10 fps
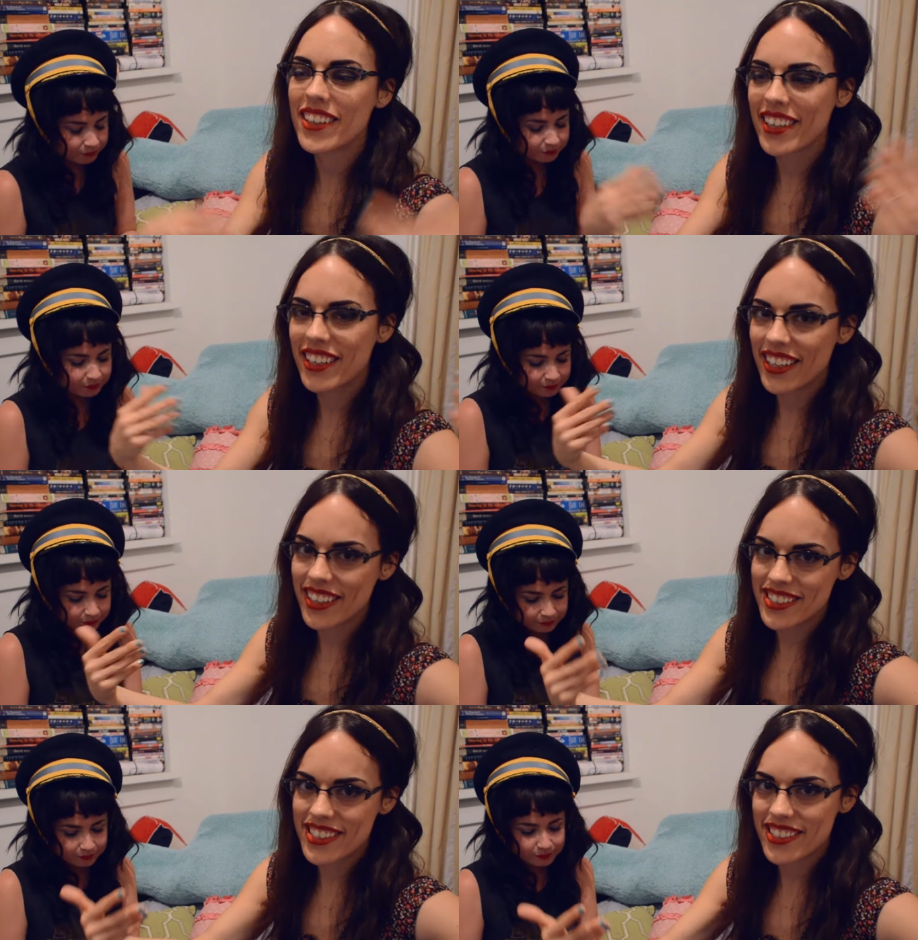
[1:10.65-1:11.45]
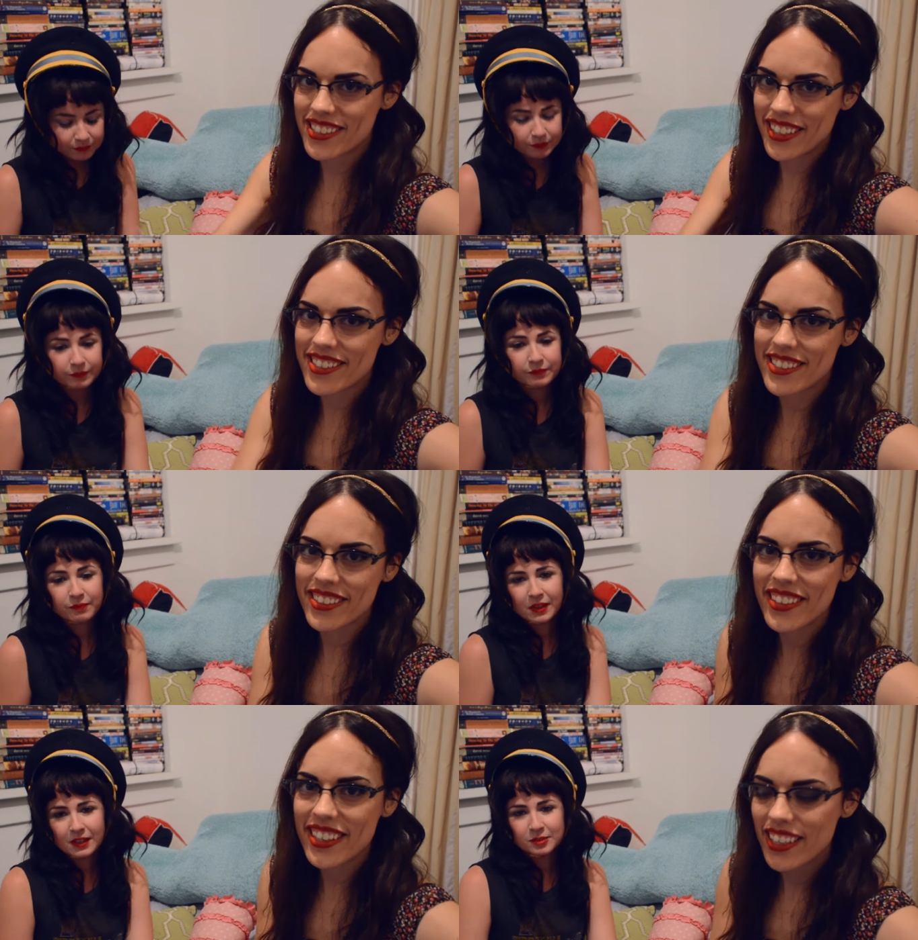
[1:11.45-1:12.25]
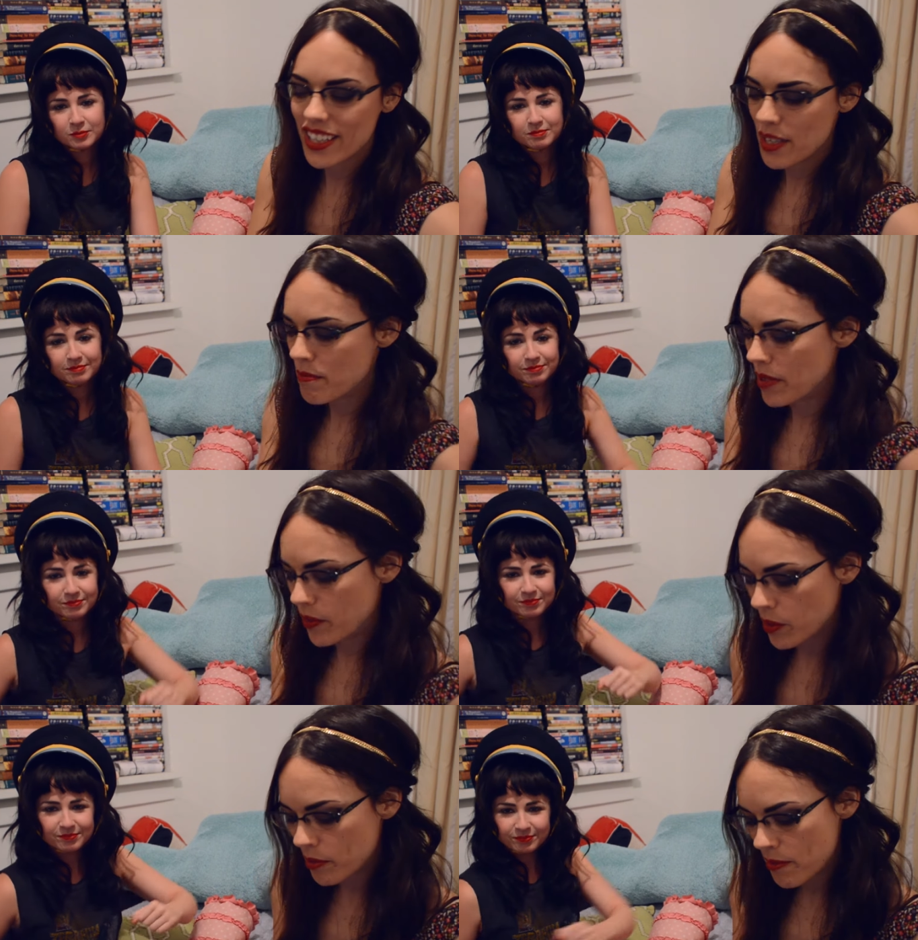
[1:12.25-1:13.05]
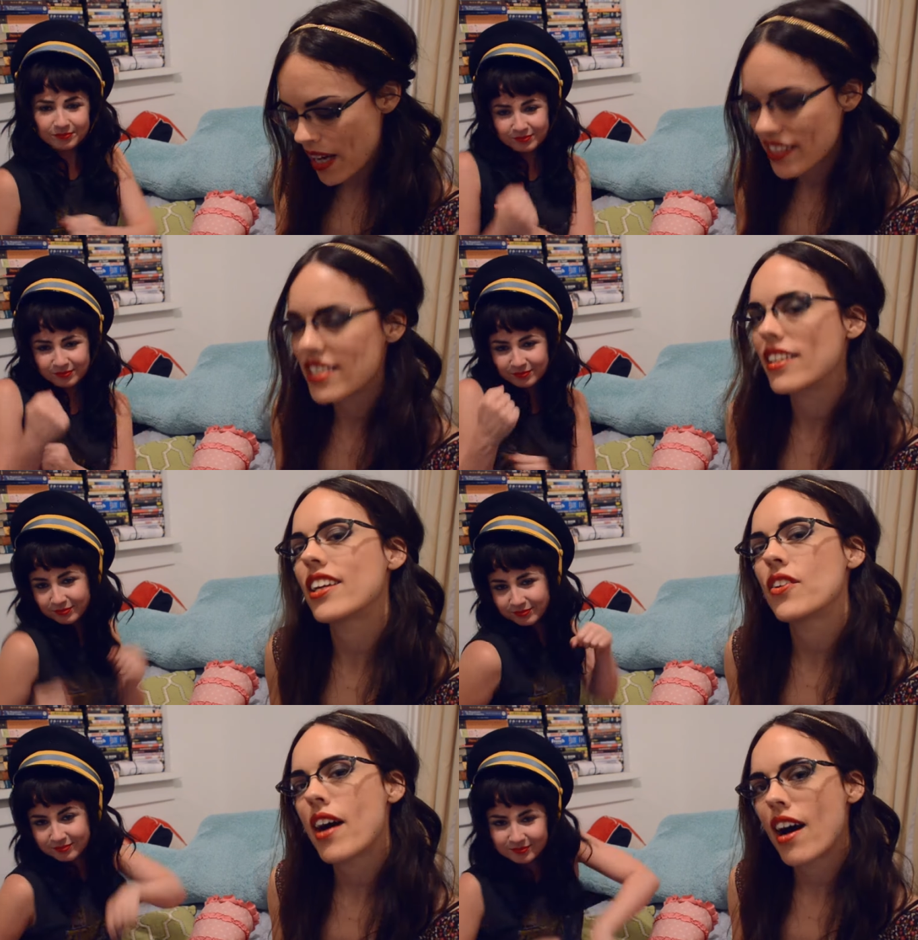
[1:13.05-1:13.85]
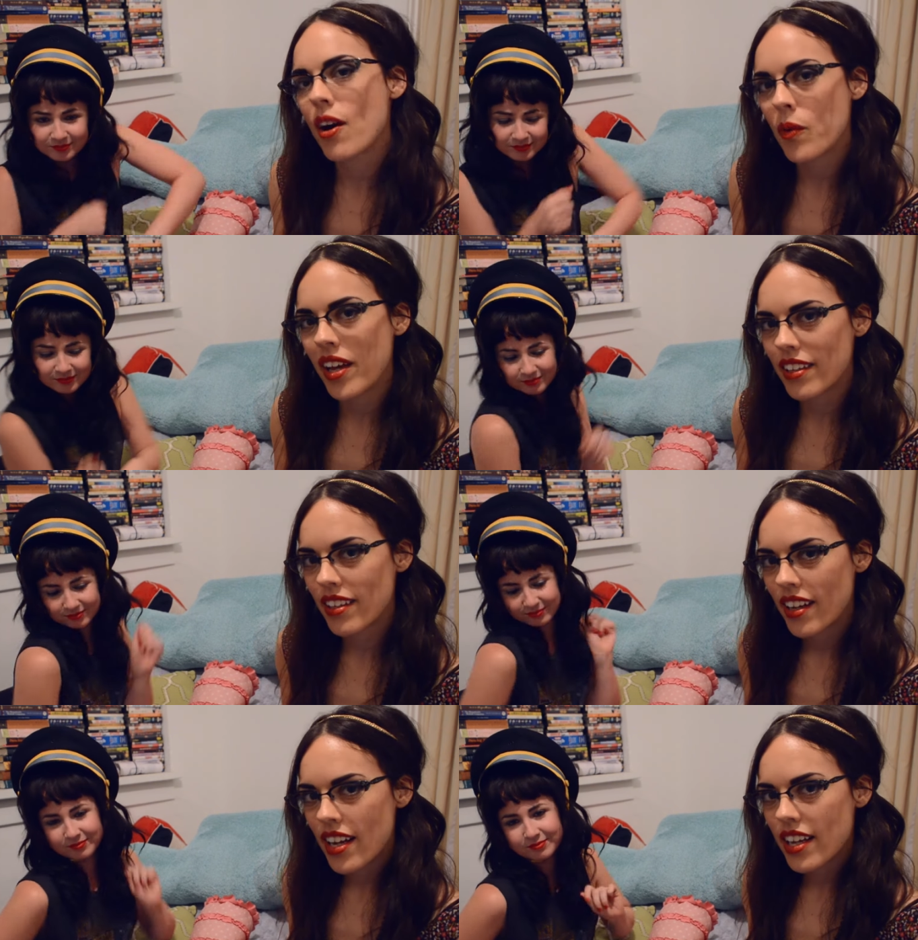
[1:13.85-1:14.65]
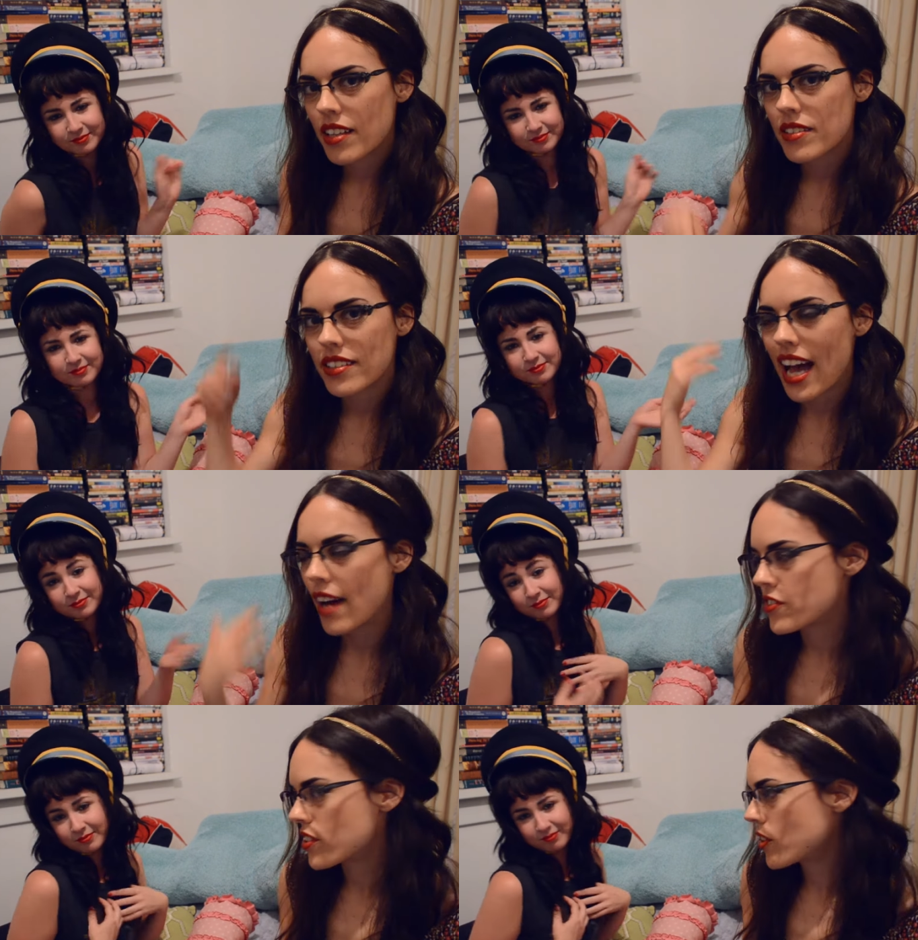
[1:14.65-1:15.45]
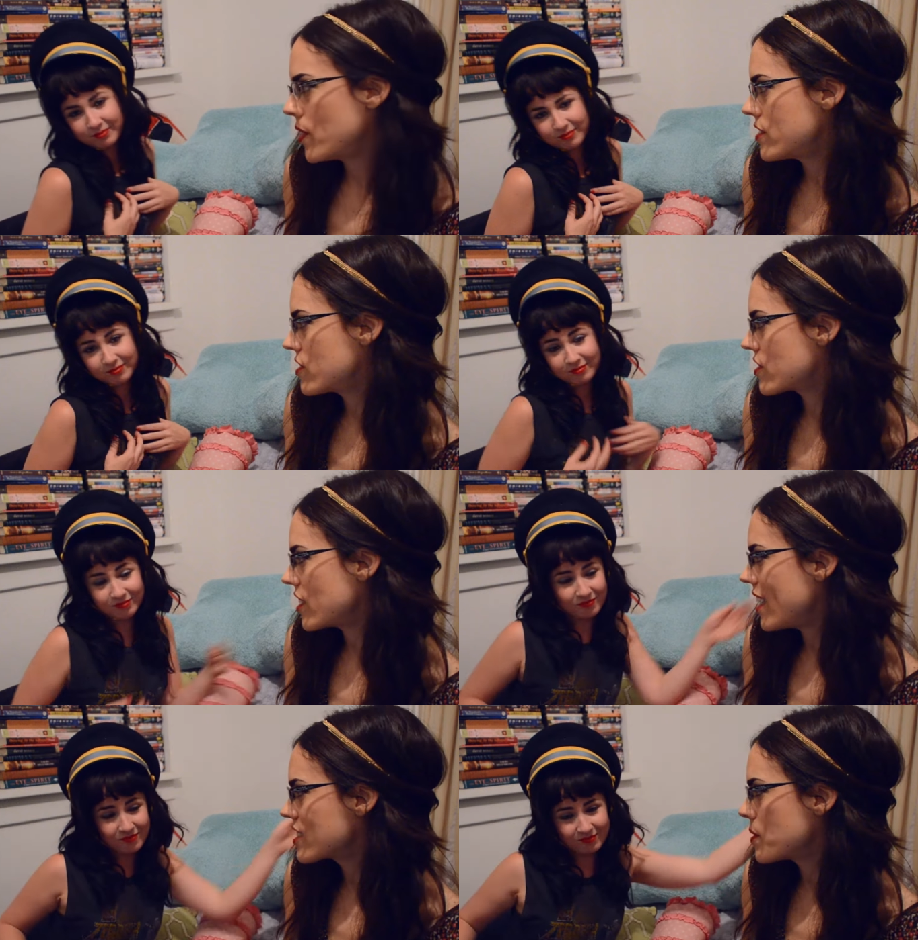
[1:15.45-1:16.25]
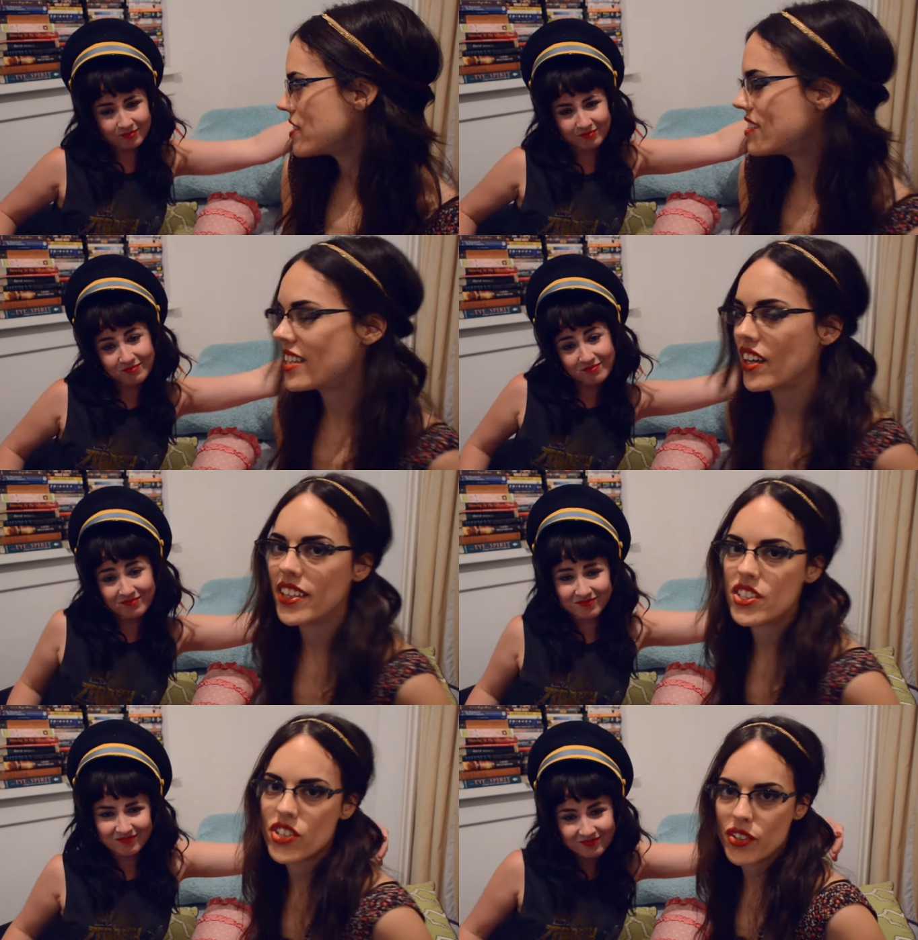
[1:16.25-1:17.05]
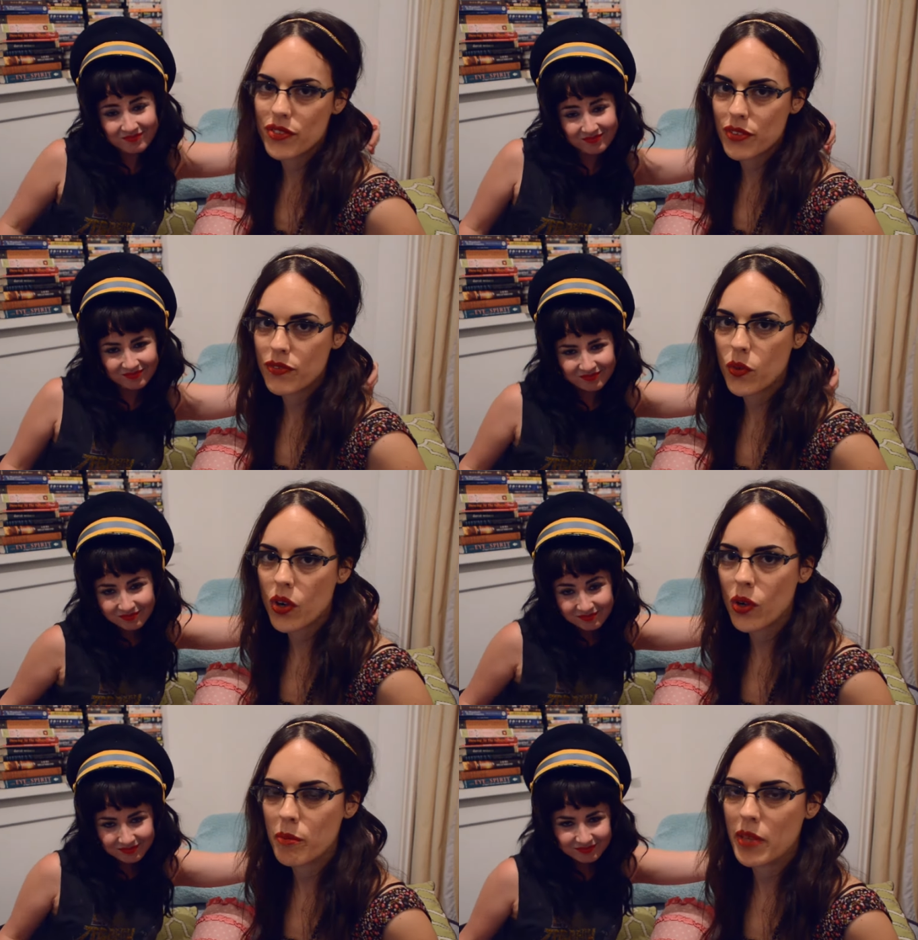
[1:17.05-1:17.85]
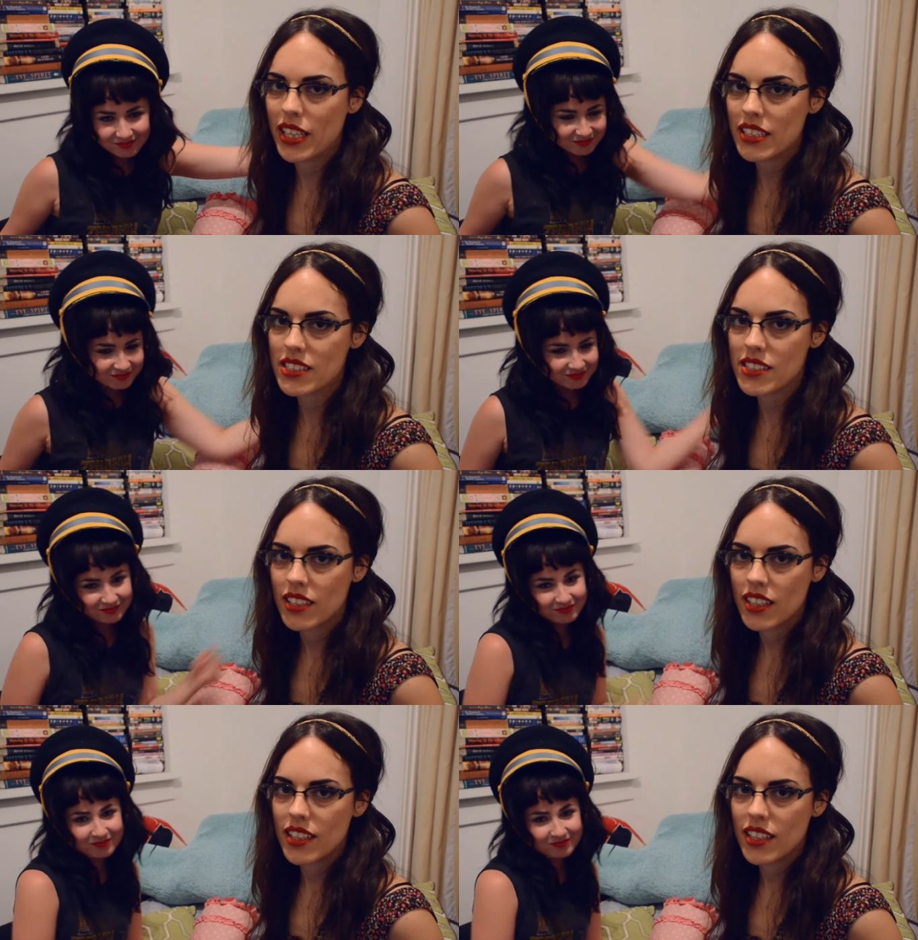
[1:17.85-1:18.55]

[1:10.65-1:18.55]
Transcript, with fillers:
Speaker 1: not going to get to see us do it, but we'll be back to let you know how it went. After the questions are asked, we stare at each other for 4 whole minutes,